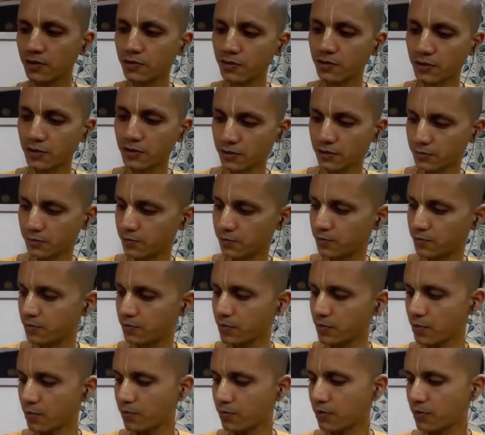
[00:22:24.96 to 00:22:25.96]
uh,
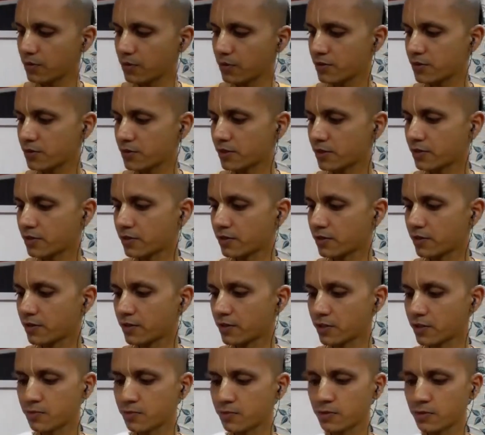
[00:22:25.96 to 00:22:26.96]
purports and
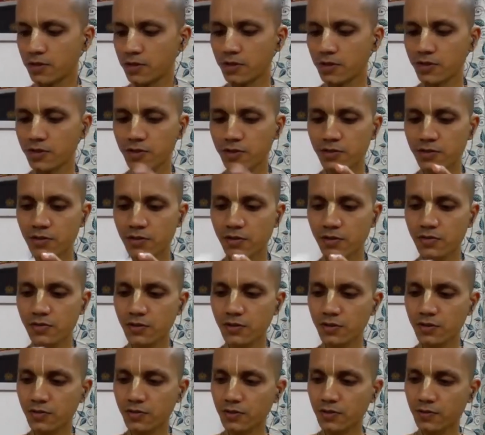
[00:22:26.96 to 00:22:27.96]
explanations are also
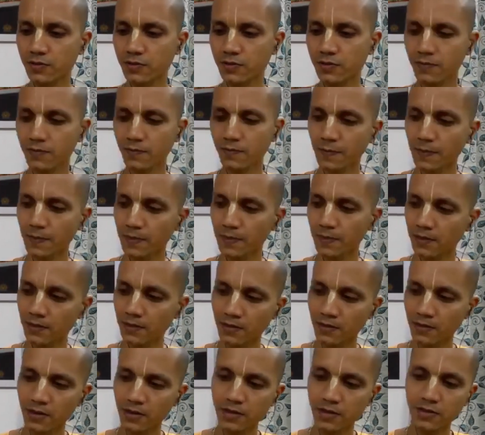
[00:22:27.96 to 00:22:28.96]
given
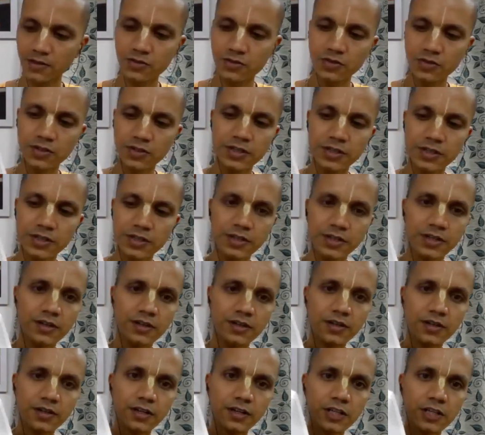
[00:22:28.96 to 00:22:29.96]
right so
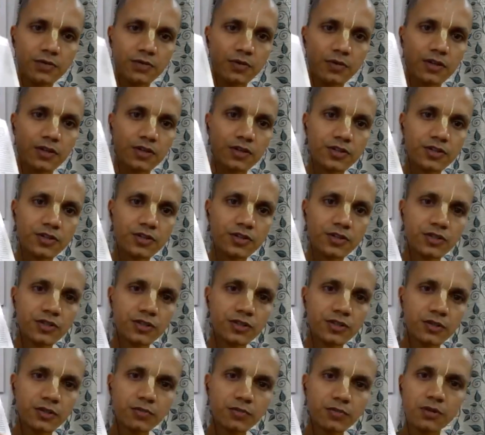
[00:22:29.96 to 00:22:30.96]
detailed explanation and
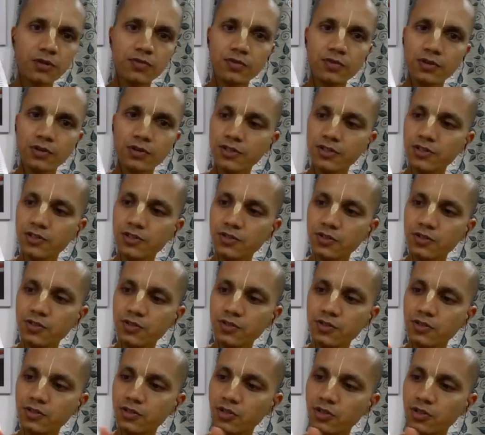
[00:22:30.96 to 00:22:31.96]
purpose for each
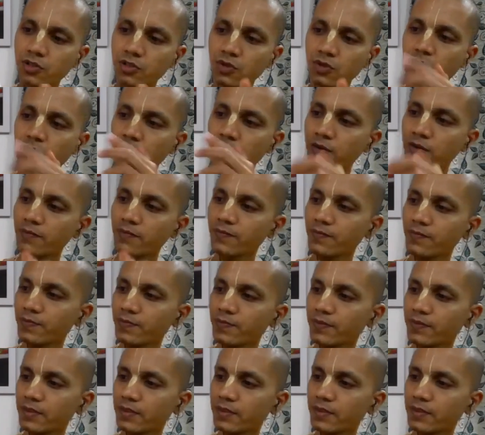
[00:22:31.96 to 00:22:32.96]
shloka
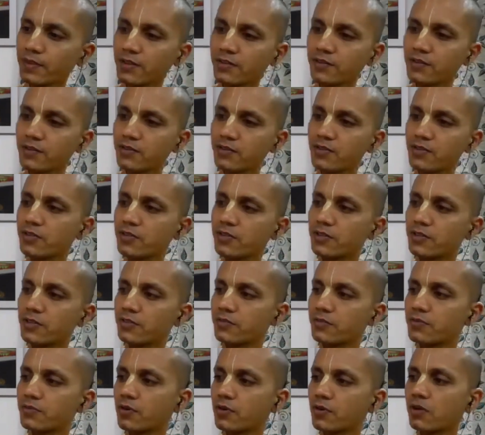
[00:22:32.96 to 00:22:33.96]
is given
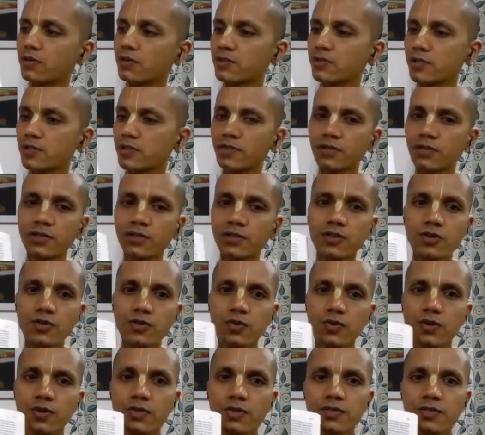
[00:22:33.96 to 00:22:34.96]
for all the 700
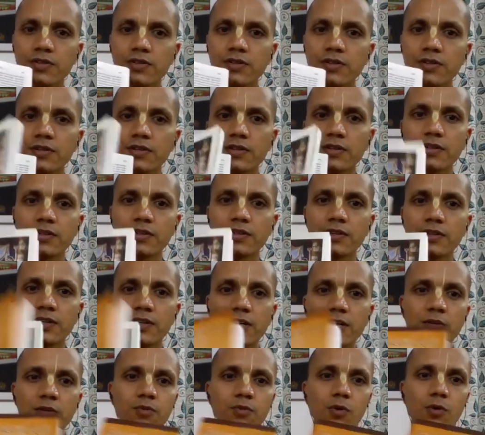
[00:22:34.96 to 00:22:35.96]
shlokas
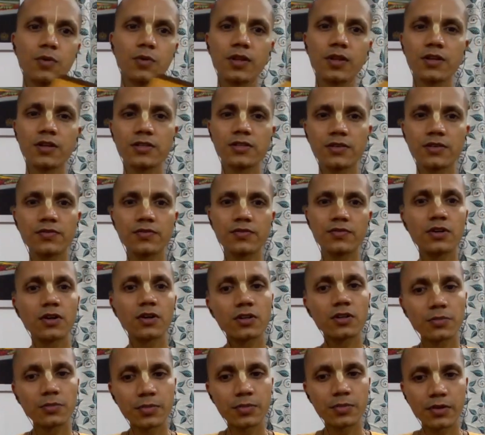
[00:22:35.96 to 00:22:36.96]
and Prabhupada has referred all
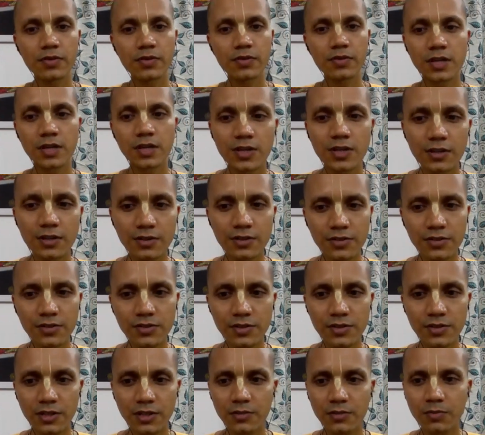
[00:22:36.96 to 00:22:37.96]
the previous acharyas
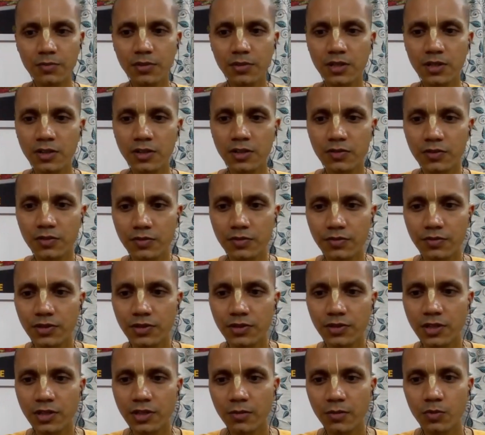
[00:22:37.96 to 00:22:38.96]
like Baldev
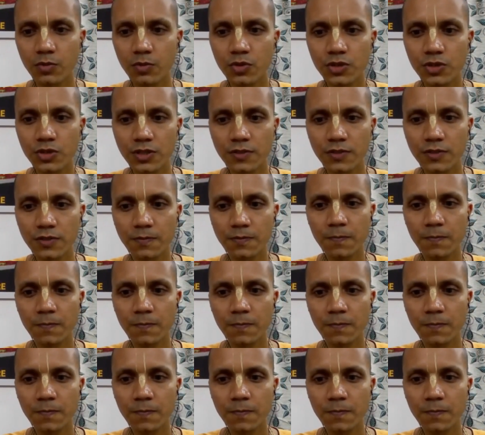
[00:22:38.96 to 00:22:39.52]
Vidya Bhushan